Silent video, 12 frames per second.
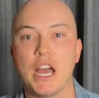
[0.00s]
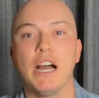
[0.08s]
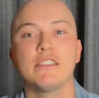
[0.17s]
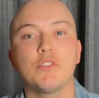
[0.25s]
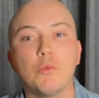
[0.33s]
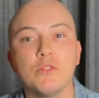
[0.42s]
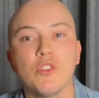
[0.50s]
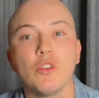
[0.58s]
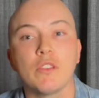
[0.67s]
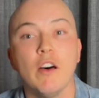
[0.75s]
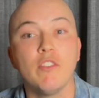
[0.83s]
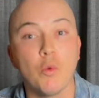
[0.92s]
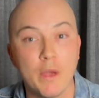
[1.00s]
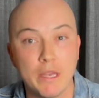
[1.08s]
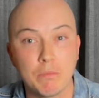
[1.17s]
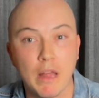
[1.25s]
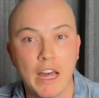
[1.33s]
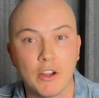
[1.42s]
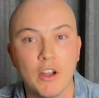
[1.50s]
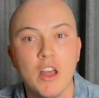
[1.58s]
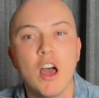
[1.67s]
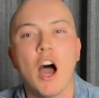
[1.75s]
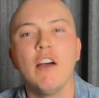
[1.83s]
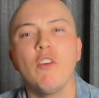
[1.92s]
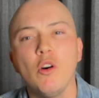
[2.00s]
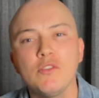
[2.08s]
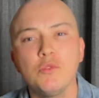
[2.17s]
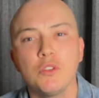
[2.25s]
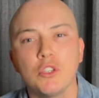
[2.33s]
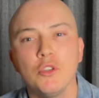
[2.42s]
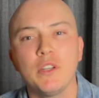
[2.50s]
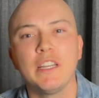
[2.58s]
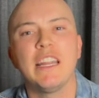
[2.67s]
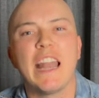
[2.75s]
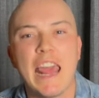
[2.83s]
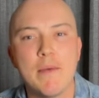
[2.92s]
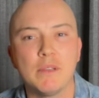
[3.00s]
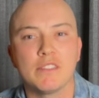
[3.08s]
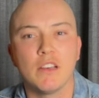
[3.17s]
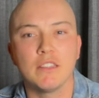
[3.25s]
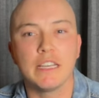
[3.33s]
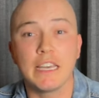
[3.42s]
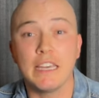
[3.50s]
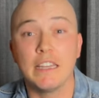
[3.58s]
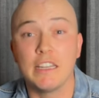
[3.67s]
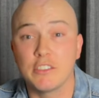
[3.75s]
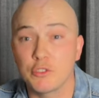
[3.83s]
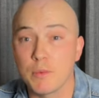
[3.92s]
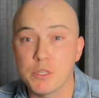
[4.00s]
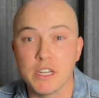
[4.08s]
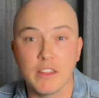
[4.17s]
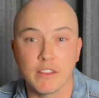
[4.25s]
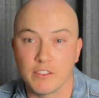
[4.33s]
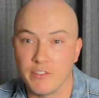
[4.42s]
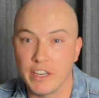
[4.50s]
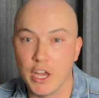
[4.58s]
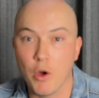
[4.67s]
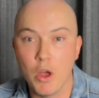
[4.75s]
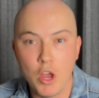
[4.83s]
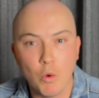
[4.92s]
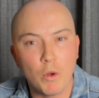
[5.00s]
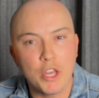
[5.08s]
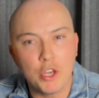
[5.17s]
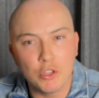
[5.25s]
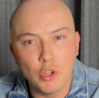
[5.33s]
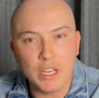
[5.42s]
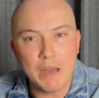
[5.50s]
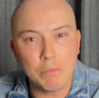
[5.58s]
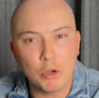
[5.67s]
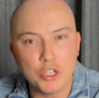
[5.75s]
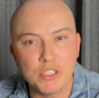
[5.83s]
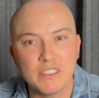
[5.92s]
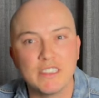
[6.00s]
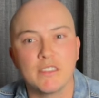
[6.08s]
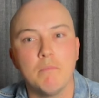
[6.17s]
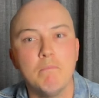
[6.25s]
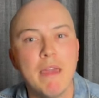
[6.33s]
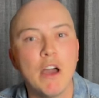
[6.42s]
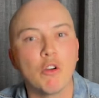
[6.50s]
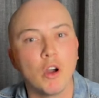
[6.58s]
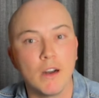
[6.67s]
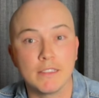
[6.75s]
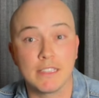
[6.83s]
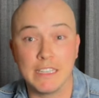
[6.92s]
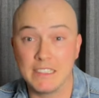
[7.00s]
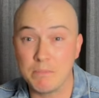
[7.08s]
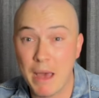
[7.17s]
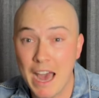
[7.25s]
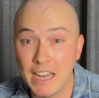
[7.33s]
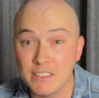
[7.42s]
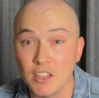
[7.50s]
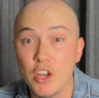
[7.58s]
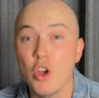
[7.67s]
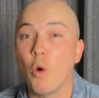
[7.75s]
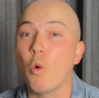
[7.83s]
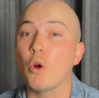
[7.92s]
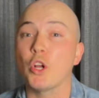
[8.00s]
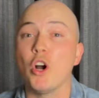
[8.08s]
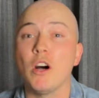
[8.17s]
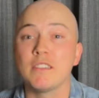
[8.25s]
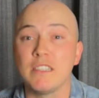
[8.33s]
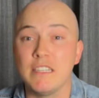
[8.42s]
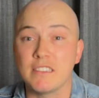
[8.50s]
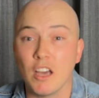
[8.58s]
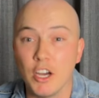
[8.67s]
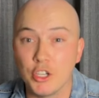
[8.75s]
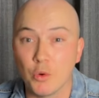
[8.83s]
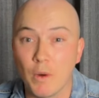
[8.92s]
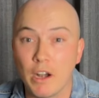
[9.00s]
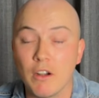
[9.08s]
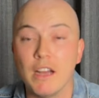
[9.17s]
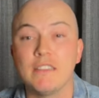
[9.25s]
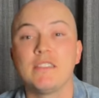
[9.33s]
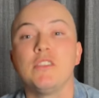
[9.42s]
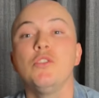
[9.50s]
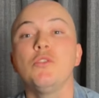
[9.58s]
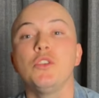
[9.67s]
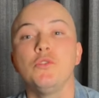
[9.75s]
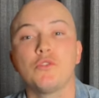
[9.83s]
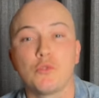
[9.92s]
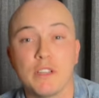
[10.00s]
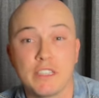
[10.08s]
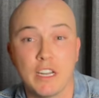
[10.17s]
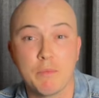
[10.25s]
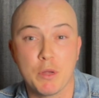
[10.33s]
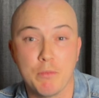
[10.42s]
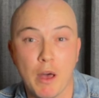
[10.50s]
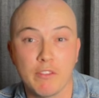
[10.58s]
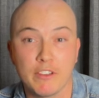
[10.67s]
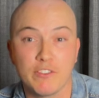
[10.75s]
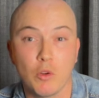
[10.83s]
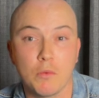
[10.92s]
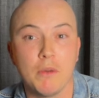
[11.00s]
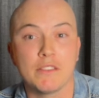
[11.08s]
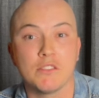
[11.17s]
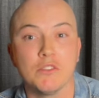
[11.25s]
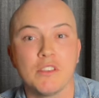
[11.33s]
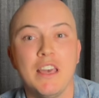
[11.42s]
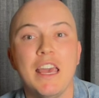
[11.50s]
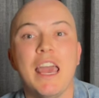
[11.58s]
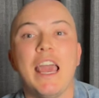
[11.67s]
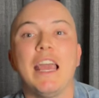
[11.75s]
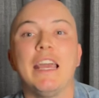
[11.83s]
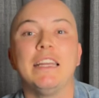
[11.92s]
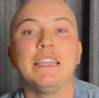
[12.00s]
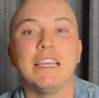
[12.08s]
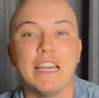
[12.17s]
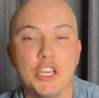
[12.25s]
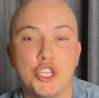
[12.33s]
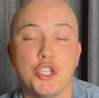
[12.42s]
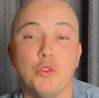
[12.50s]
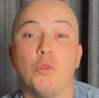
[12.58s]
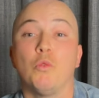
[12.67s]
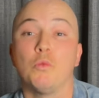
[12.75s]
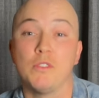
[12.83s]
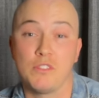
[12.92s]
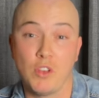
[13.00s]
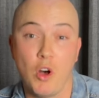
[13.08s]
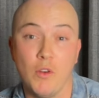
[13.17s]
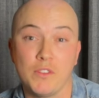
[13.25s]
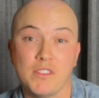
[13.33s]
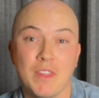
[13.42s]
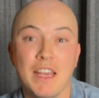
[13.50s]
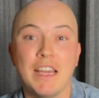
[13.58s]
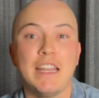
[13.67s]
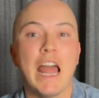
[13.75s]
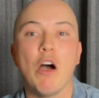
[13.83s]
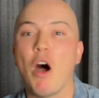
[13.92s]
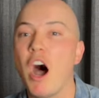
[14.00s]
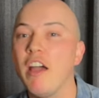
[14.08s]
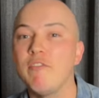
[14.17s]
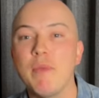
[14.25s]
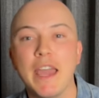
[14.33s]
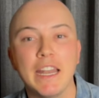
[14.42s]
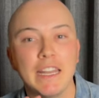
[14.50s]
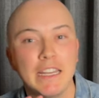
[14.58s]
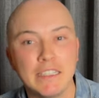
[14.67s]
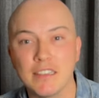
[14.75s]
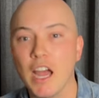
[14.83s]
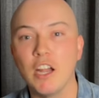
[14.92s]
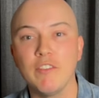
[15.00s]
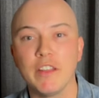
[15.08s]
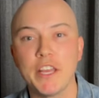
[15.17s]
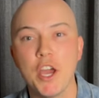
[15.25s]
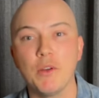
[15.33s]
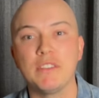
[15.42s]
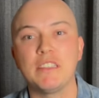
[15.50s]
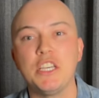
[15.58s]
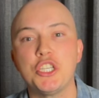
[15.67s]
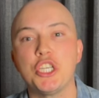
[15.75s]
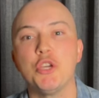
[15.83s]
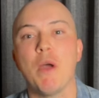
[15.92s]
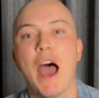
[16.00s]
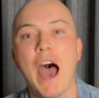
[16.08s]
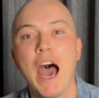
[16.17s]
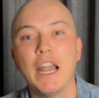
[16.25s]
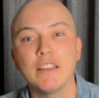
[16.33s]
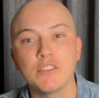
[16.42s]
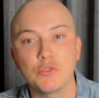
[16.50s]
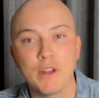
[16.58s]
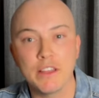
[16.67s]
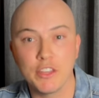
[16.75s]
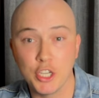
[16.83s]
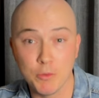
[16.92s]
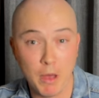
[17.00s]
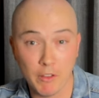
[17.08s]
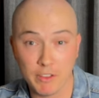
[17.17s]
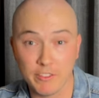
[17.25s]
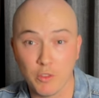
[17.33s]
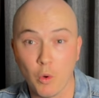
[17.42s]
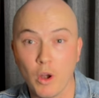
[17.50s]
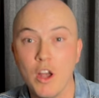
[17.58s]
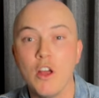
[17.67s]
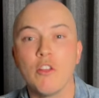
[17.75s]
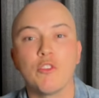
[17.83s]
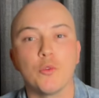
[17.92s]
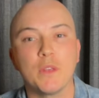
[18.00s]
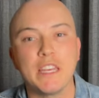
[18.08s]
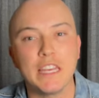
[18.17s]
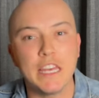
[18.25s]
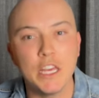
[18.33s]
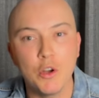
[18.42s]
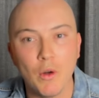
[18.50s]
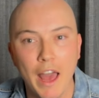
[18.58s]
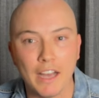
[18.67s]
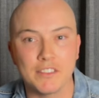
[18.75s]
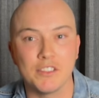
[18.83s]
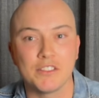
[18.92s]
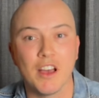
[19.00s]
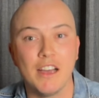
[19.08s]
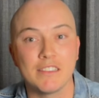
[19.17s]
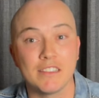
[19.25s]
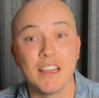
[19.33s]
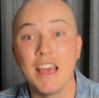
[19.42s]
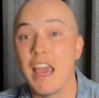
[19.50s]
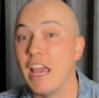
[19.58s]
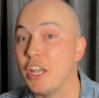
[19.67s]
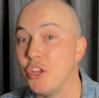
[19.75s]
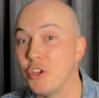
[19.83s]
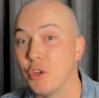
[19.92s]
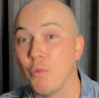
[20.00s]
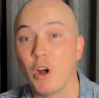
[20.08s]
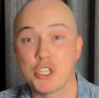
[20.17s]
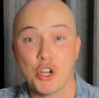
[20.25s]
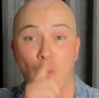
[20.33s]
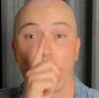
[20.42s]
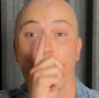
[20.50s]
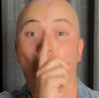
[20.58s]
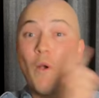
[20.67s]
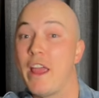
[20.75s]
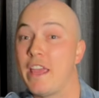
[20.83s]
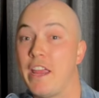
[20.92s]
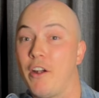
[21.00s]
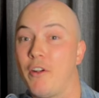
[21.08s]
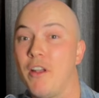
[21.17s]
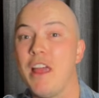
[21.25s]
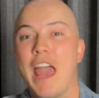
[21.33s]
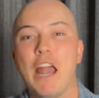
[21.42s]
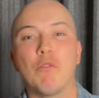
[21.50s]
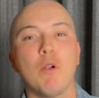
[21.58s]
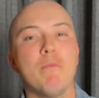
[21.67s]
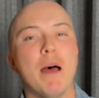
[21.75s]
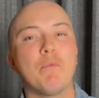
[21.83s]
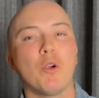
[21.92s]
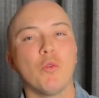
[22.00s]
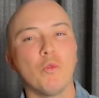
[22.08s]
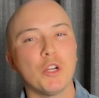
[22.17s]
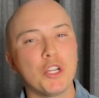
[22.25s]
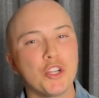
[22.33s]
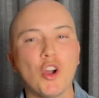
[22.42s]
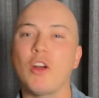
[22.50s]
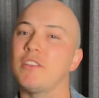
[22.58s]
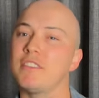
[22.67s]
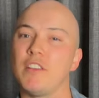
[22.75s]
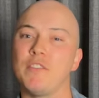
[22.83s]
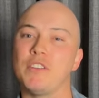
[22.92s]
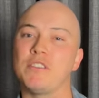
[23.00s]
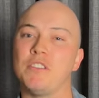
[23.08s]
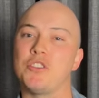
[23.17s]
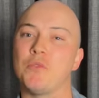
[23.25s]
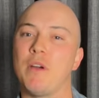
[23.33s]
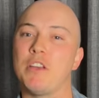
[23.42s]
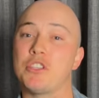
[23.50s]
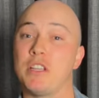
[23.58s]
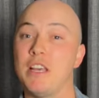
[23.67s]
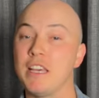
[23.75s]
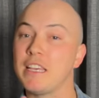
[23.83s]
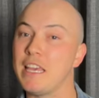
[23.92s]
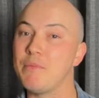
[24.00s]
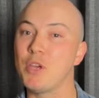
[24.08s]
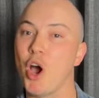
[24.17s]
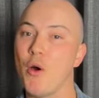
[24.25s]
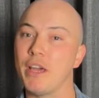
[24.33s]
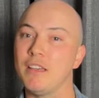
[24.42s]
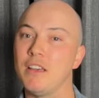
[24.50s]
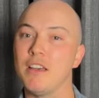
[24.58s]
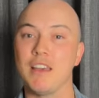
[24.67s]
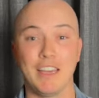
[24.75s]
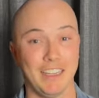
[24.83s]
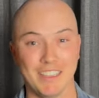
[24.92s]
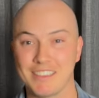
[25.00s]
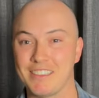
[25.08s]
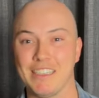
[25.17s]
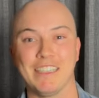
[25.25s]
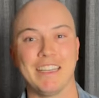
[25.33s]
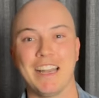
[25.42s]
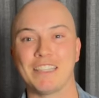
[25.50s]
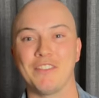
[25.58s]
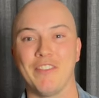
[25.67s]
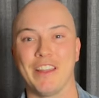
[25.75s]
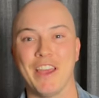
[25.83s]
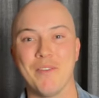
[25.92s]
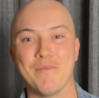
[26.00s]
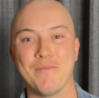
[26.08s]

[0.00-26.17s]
as a result of a weak bladder, I've also included an Amazon link in the description of this video where you can look at purchasing some male continence pads or continence underwear until you strengthen up your pelvic floor muscles and the issue resolves. Now, I've made an entire video teaching you how to strengthen your pelvic floor through Kegel exercises, and you can watch it right here. And remember, regardless of your situation, keep going, and I'll see you in the next video.